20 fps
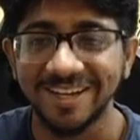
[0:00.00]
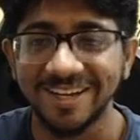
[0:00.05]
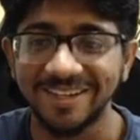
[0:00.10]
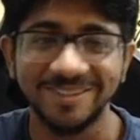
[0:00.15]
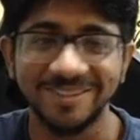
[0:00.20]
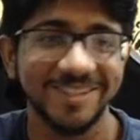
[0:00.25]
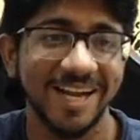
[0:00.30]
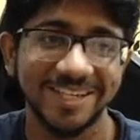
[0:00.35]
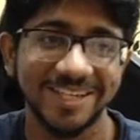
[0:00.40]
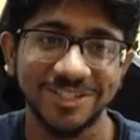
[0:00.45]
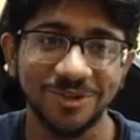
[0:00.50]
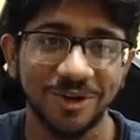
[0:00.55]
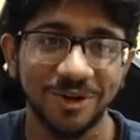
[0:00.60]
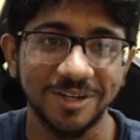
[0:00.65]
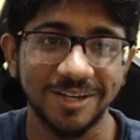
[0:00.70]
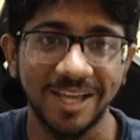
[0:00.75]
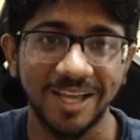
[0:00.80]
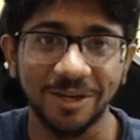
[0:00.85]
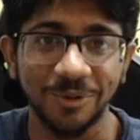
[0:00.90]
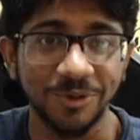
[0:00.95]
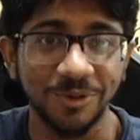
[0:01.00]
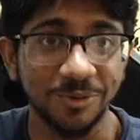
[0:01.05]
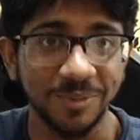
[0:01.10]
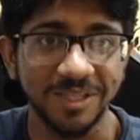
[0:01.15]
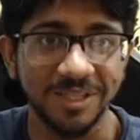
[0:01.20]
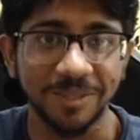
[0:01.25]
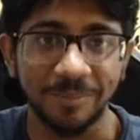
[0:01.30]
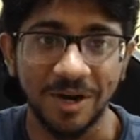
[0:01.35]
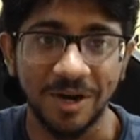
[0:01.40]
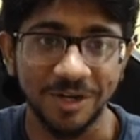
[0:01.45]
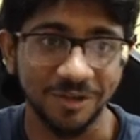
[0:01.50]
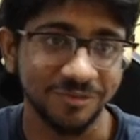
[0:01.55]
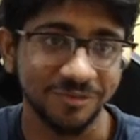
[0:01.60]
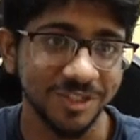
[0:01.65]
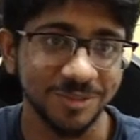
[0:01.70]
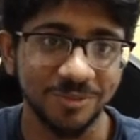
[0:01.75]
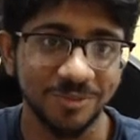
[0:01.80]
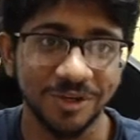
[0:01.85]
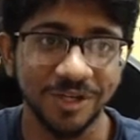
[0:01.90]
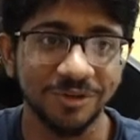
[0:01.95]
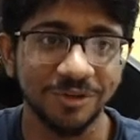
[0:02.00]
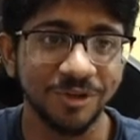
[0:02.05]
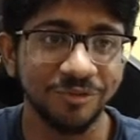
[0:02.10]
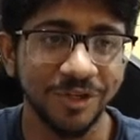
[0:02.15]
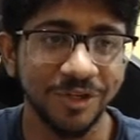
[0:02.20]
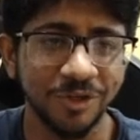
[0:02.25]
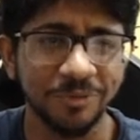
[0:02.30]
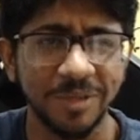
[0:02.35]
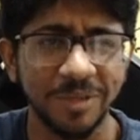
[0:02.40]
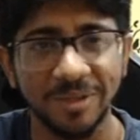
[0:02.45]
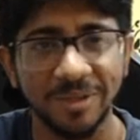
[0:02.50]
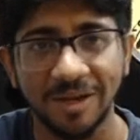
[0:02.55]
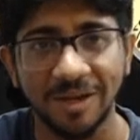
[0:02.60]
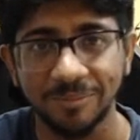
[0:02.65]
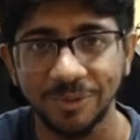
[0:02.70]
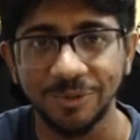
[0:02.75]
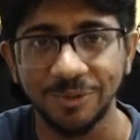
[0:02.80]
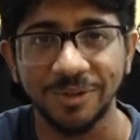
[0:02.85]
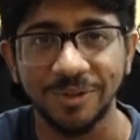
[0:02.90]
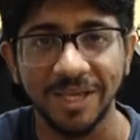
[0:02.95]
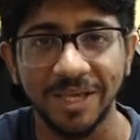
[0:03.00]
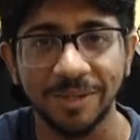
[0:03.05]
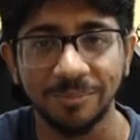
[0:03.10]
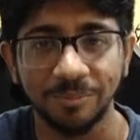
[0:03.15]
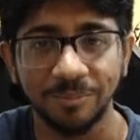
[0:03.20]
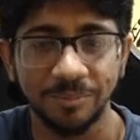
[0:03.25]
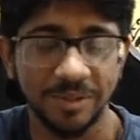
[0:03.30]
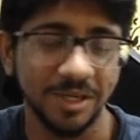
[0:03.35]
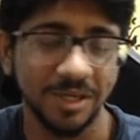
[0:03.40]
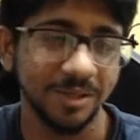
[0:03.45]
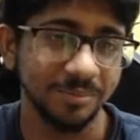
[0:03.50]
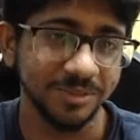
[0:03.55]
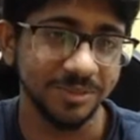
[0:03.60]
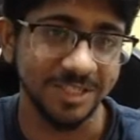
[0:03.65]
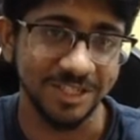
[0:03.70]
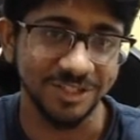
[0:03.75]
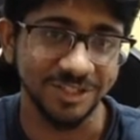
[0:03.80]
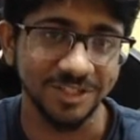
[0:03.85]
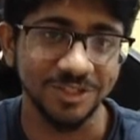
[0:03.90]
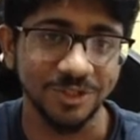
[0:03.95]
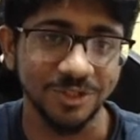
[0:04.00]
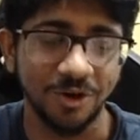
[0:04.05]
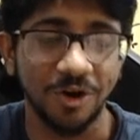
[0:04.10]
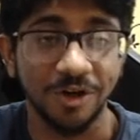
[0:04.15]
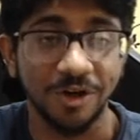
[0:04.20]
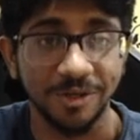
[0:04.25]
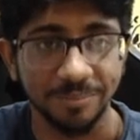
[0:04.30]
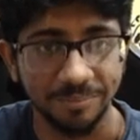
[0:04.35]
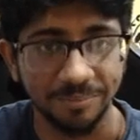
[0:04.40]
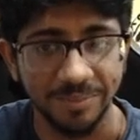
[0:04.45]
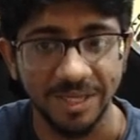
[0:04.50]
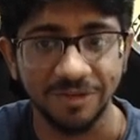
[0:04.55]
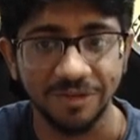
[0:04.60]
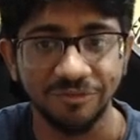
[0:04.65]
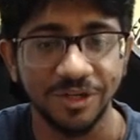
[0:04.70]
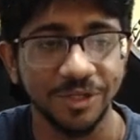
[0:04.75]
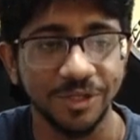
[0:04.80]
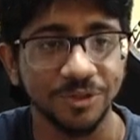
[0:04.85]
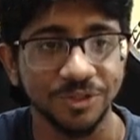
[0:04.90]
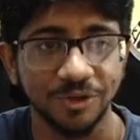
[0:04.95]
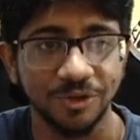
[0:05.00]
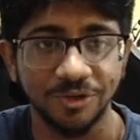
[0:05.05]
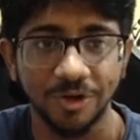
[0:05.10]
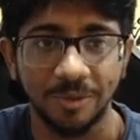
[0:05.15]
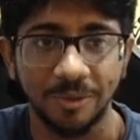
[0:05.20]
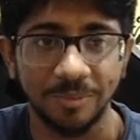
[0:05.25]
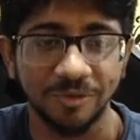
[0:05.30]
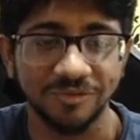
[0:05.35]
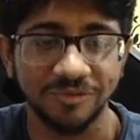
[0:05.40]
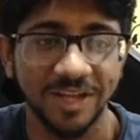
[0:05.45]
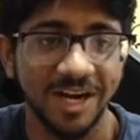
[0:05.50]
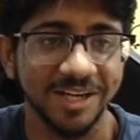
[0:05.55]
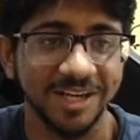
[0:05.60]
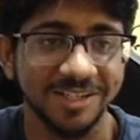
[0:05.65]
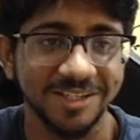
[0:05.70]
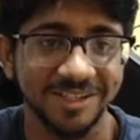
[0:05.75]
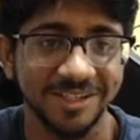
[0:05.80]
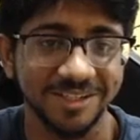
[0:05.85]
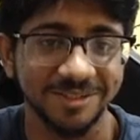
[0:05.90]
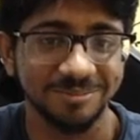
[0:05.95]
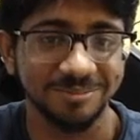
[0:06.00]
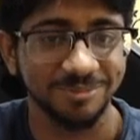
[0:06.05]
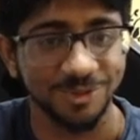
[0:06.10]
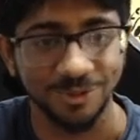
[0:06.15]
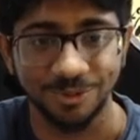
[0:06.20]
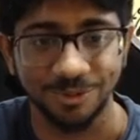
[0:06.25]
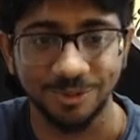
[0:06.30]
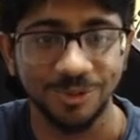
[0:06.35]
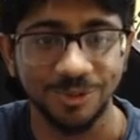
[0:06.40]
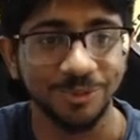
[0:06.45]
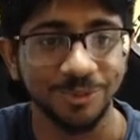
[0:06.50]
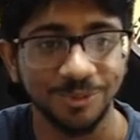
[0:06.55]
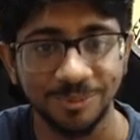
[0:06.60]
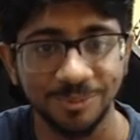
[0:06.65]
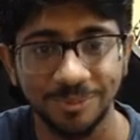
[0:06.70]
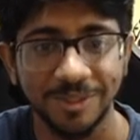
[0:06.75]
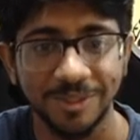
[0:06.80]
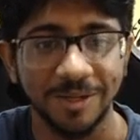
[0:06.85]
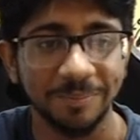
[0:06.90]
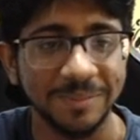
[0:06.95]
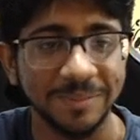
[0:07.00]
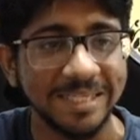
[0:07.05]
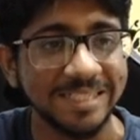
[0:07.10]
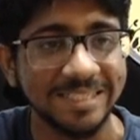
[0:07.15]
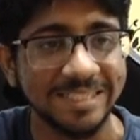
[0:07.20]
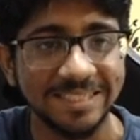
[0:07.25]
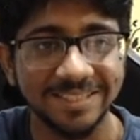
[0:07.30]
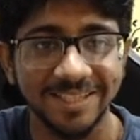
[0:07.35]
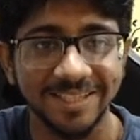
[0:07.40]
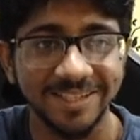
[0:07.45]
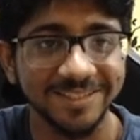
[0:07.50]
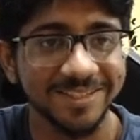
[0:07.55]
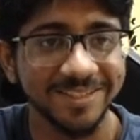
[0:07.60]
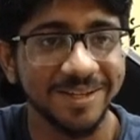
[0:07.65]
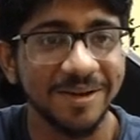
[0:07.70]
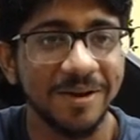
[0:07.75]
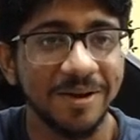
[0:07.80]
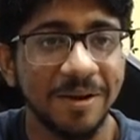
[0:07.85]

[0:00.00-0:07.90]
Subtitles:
that's not like going to be the part of this particular video. Maybe I'm going to take sessions or make videos on top of that, so to complete these things.